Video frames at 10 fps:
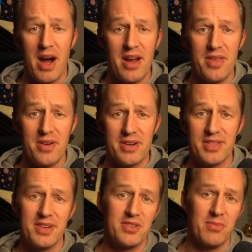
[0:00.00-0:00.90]
either
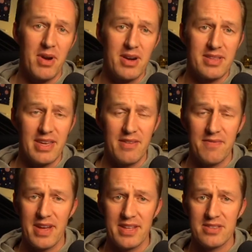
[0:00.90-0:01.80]
digital marketing
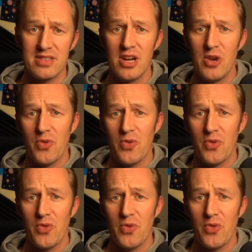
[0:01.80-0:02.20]
events